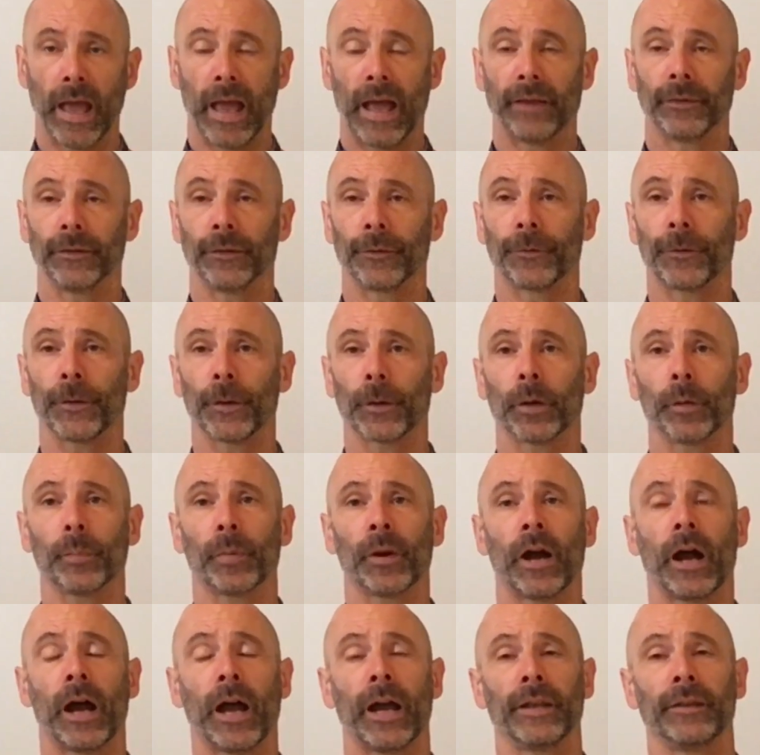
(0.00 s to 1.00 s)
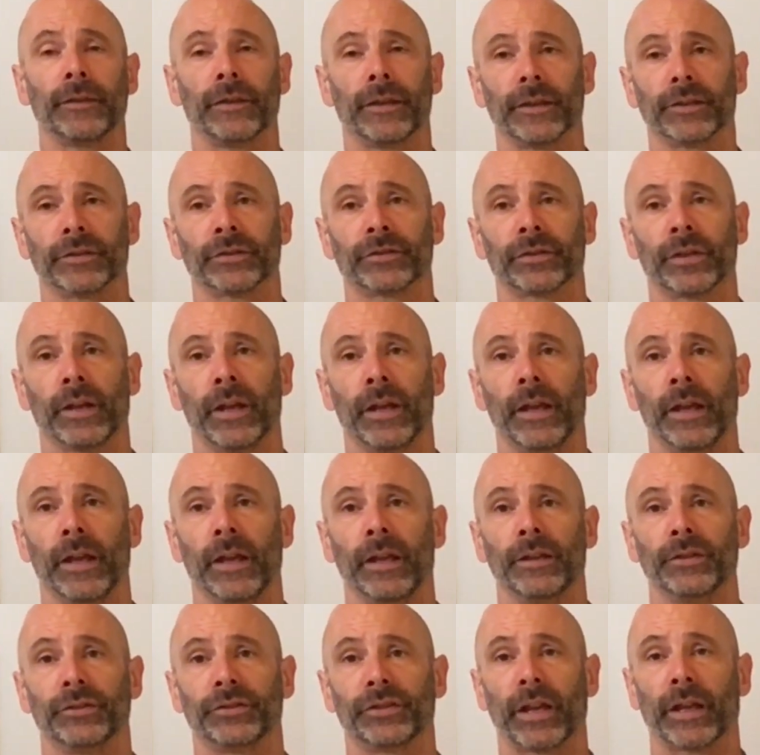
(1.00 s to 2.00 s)
And the theory behind this
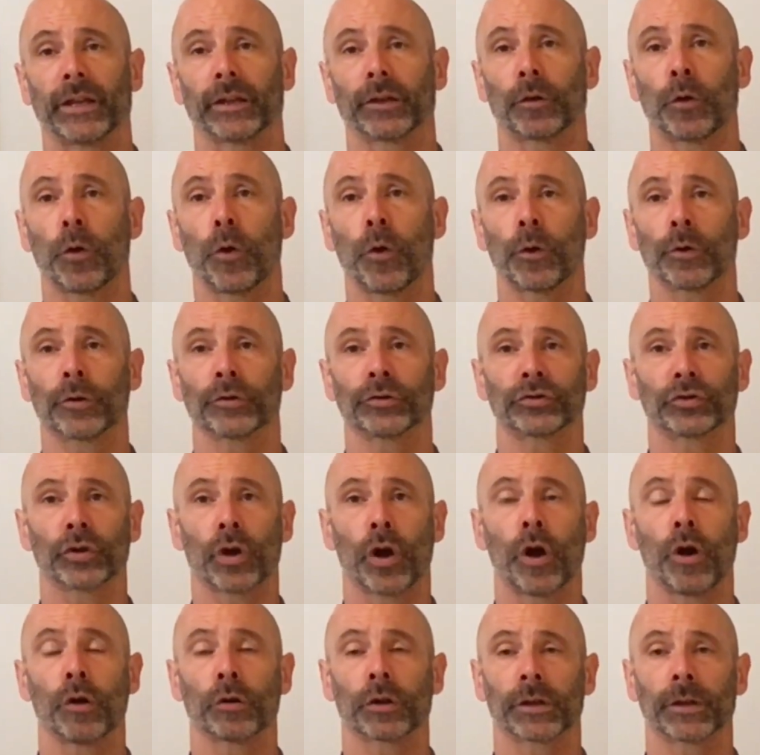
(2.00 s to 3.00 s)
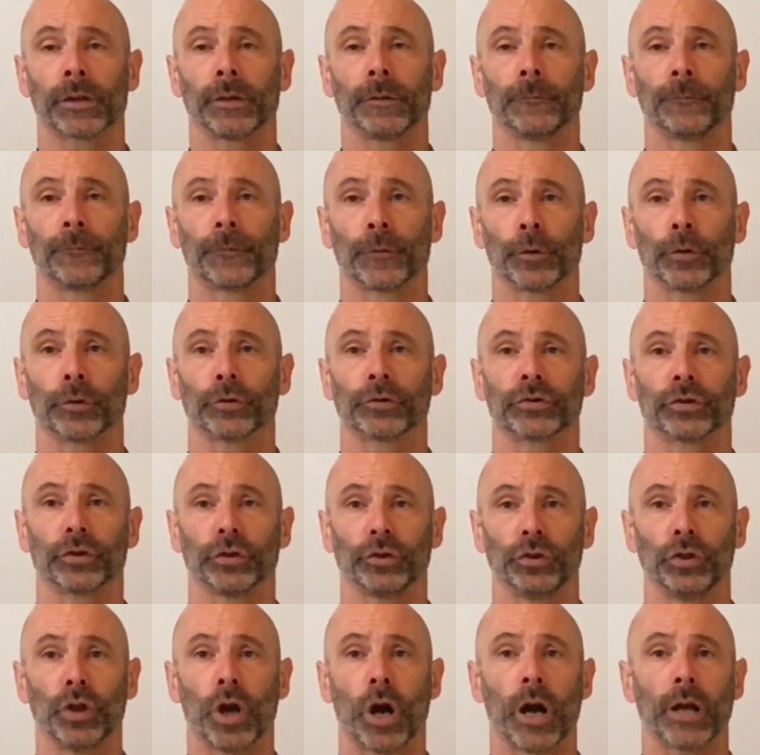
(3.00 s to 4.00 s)
is that cortisol converts
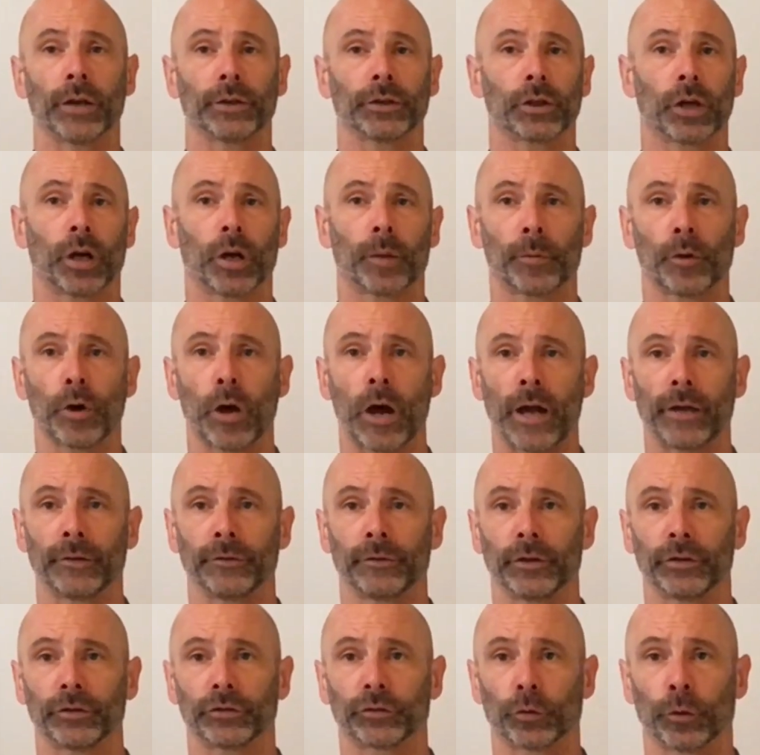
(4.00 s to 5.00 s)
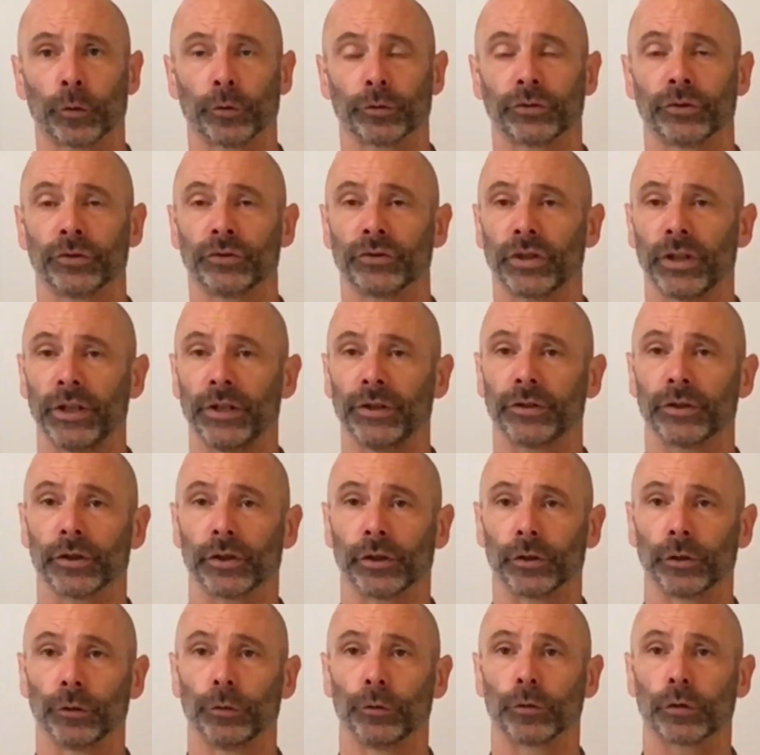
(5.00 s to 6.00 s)
non carbohydrate sources into
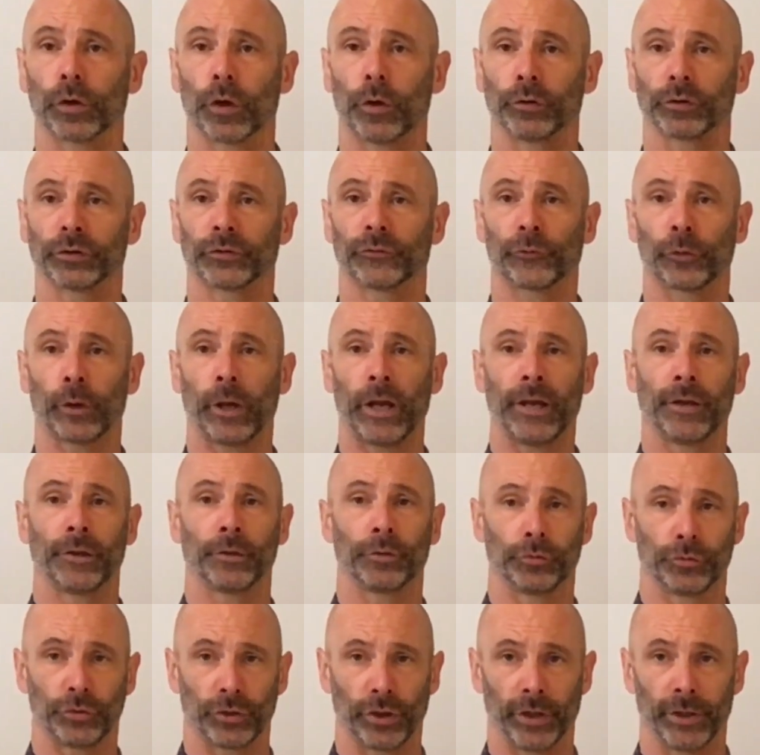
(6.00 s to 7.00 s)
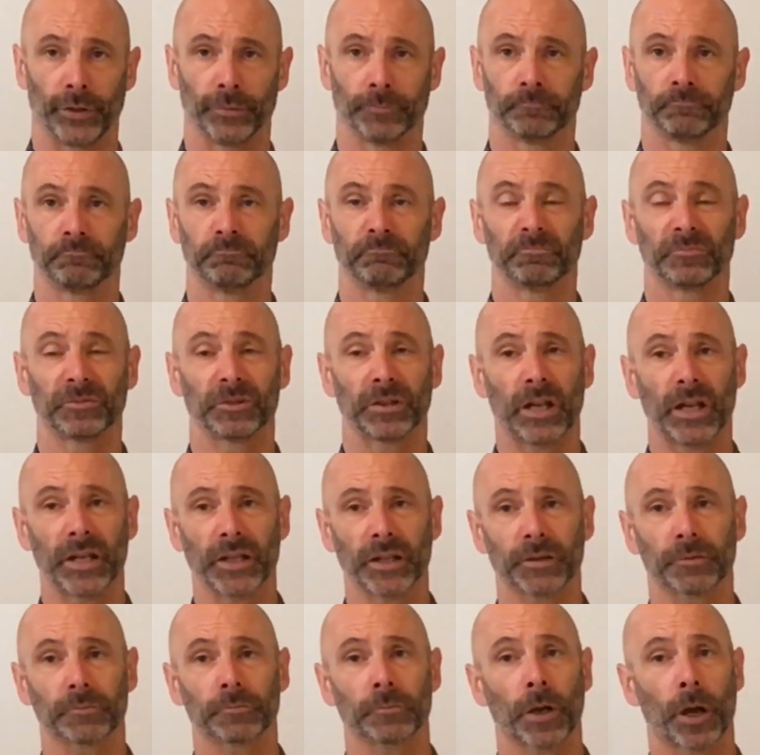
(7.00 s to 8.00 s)
glucose for energy,
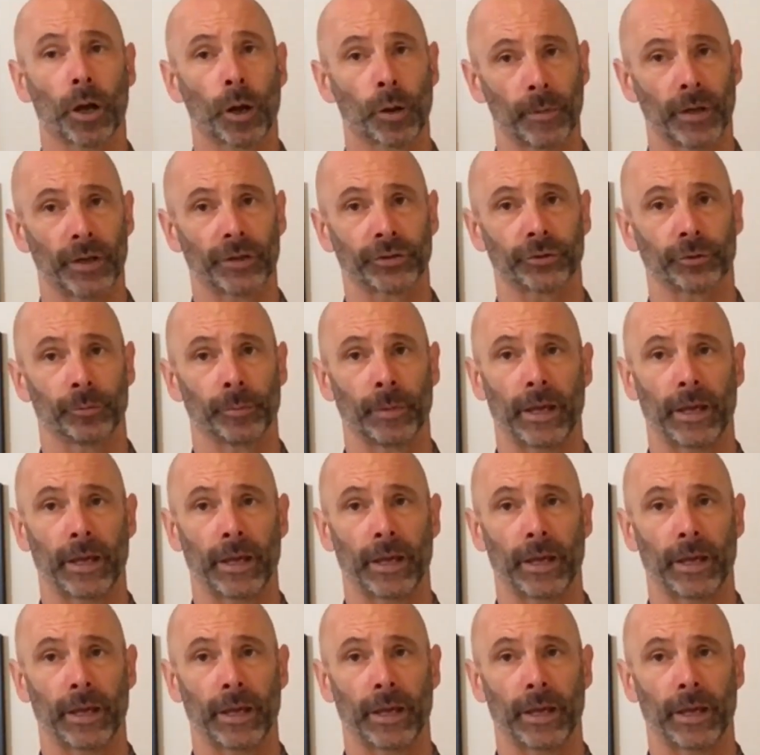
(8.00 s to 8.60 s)
like our muscle